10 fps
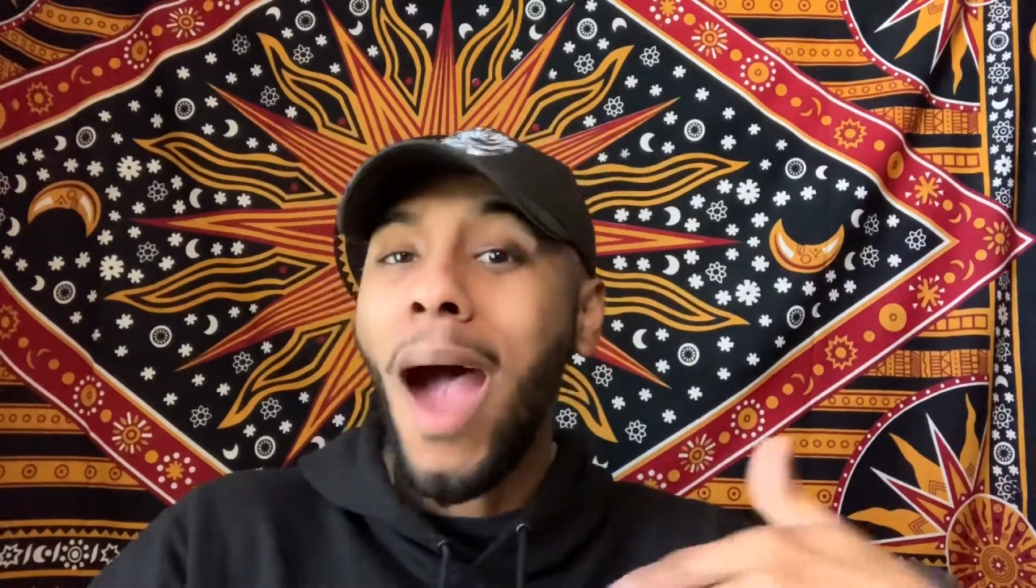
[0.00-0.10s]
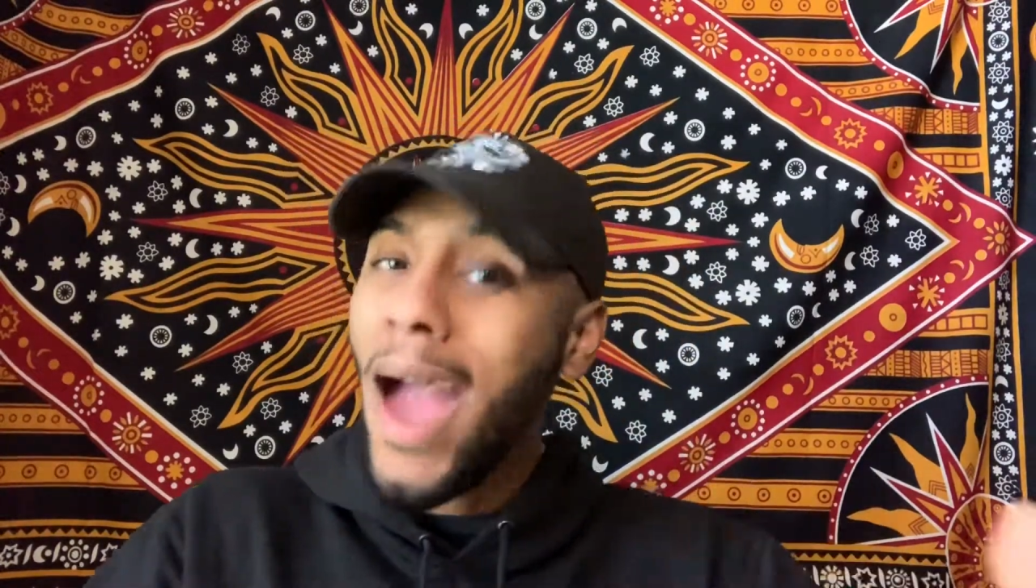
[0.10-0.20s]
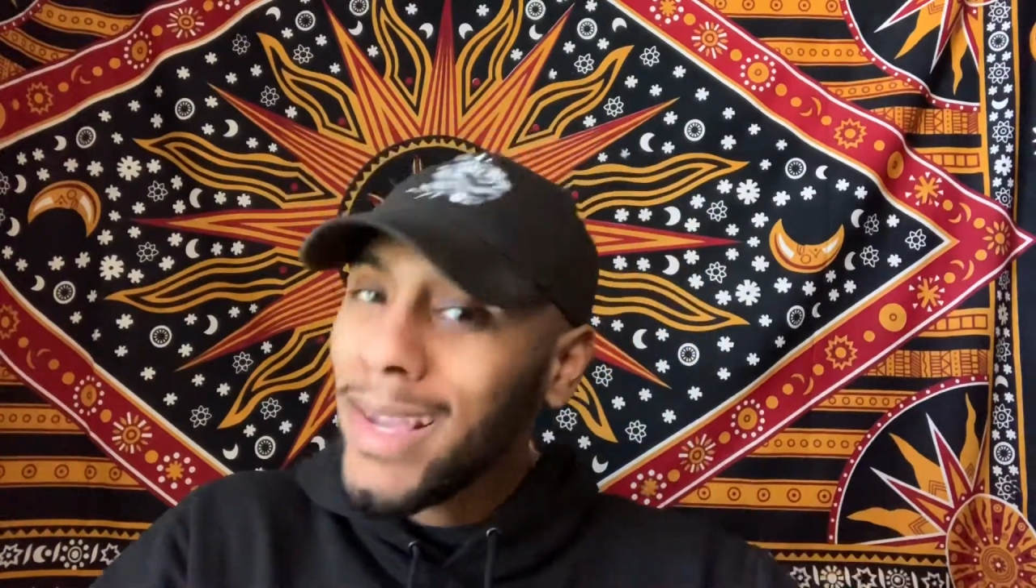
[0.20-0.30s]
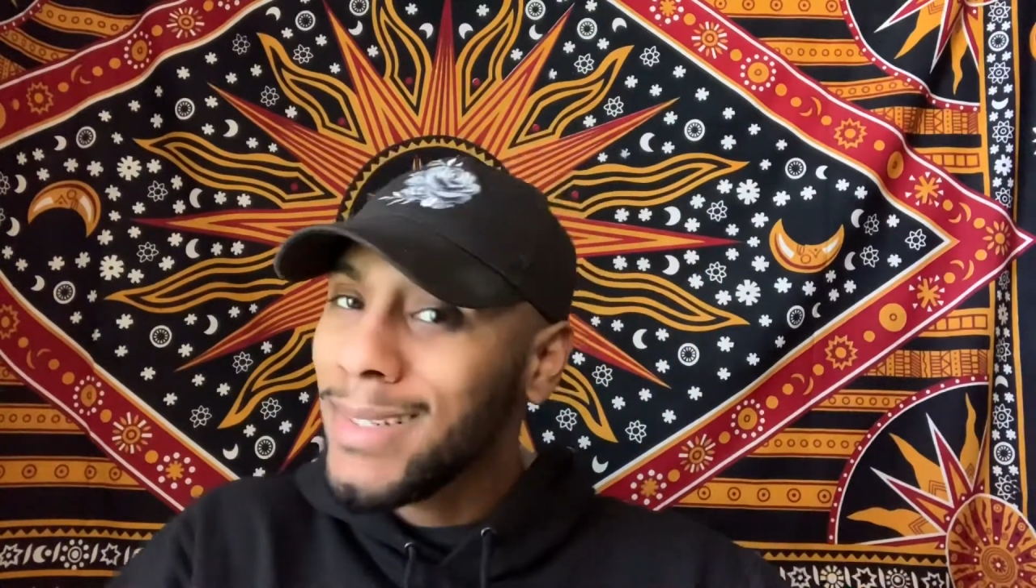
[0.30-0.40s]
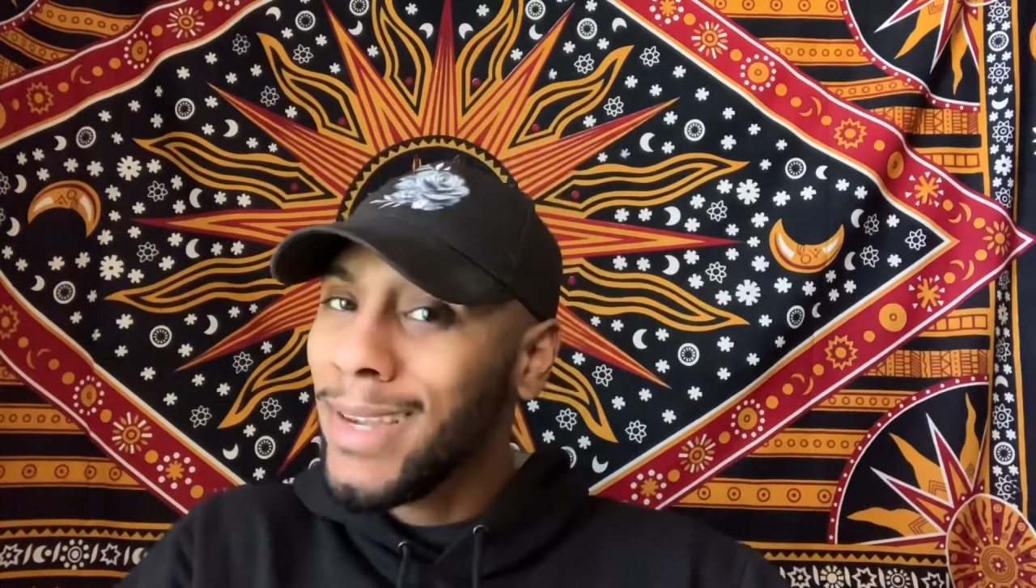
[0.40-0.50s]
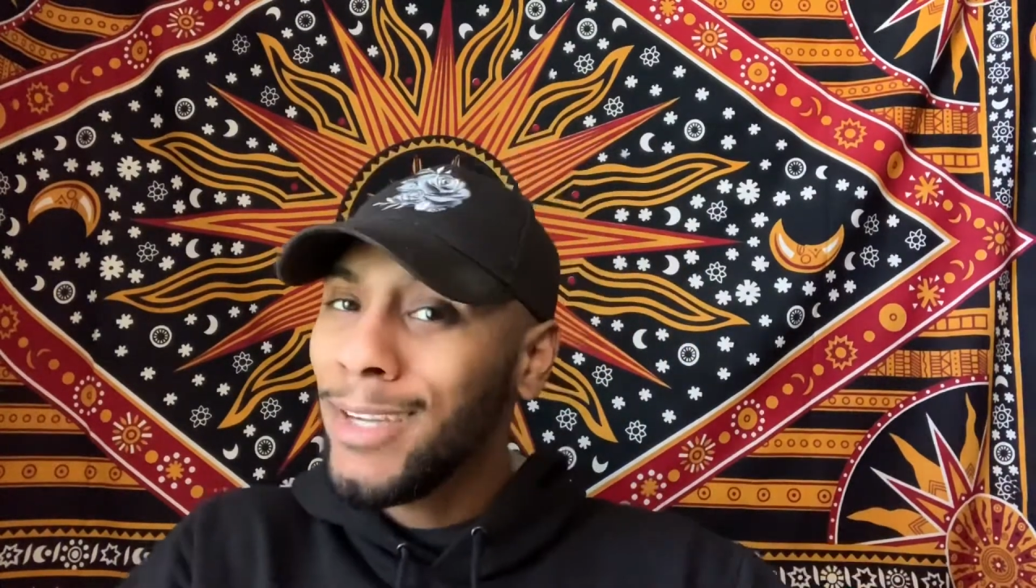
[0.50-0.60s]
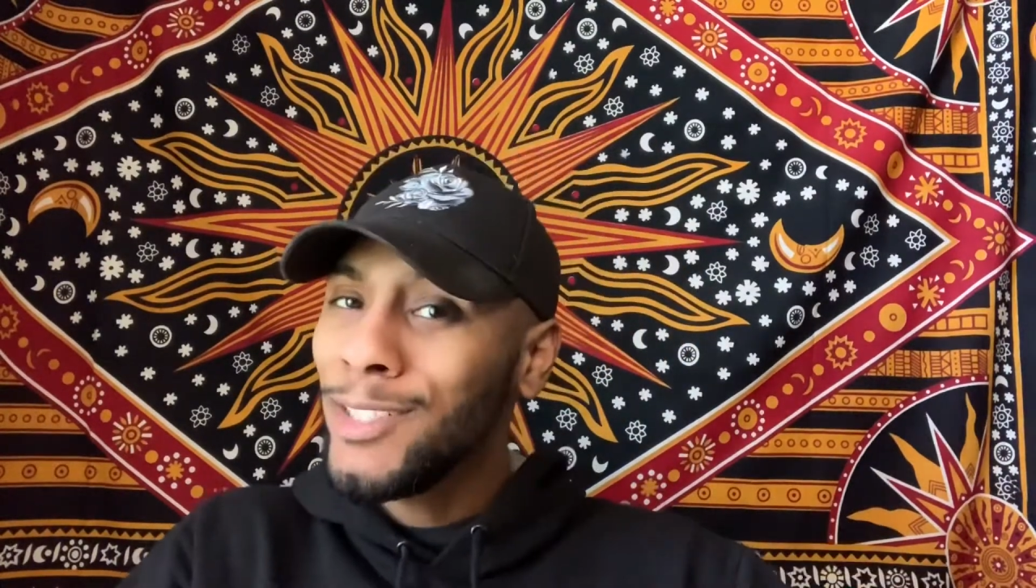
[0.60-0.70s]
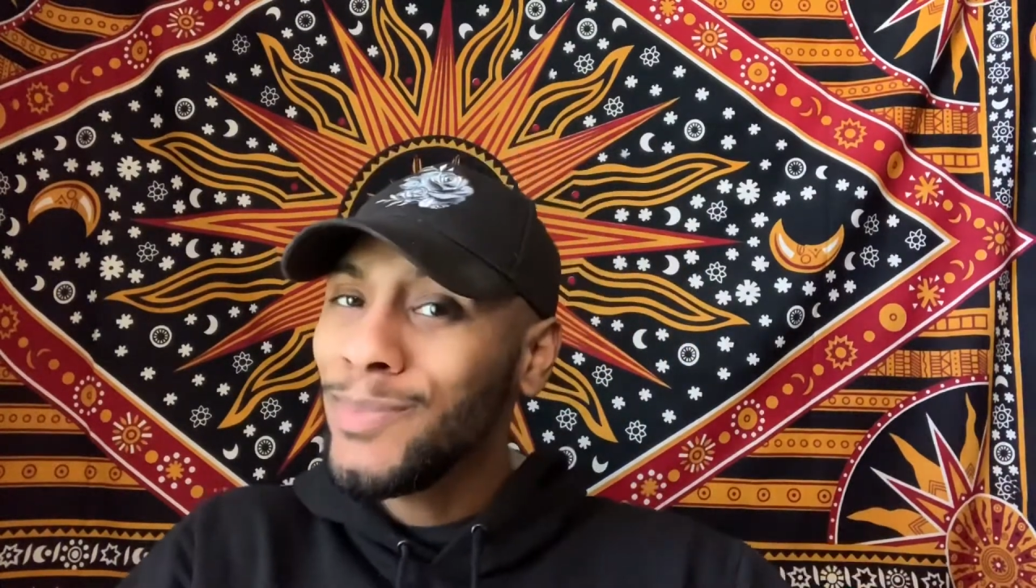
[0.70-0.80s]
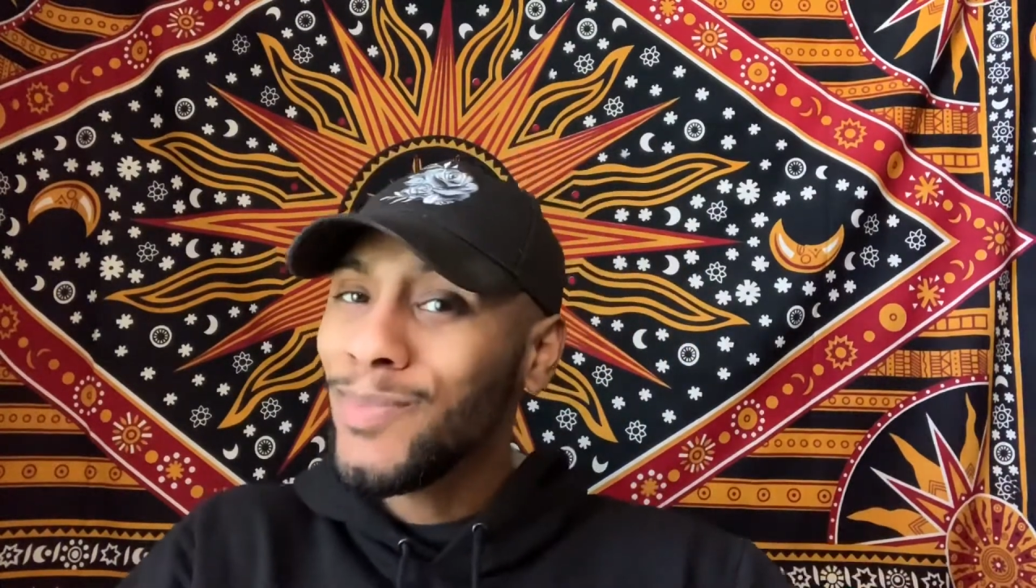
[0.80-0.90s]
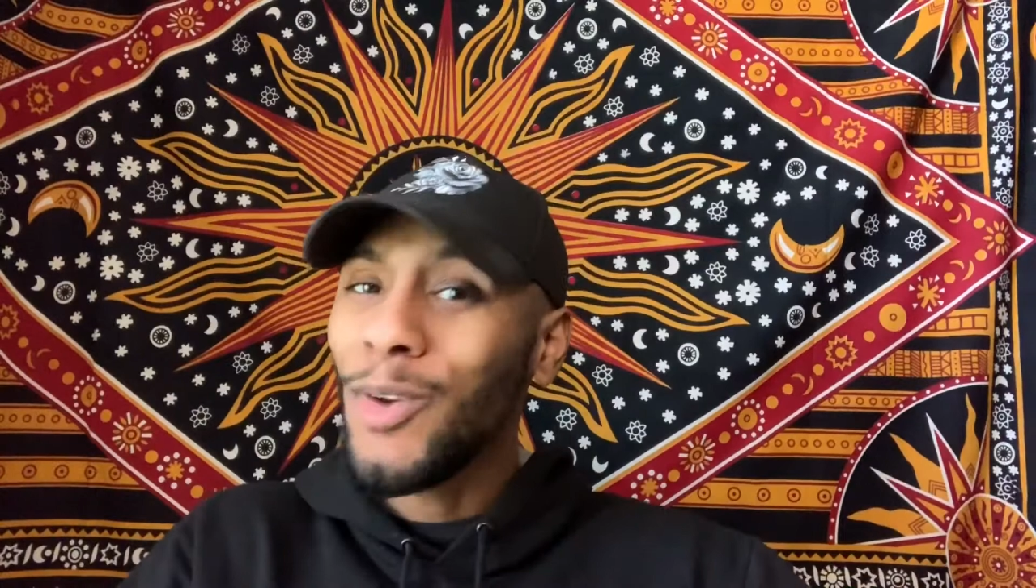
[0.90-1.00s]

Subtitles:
I get down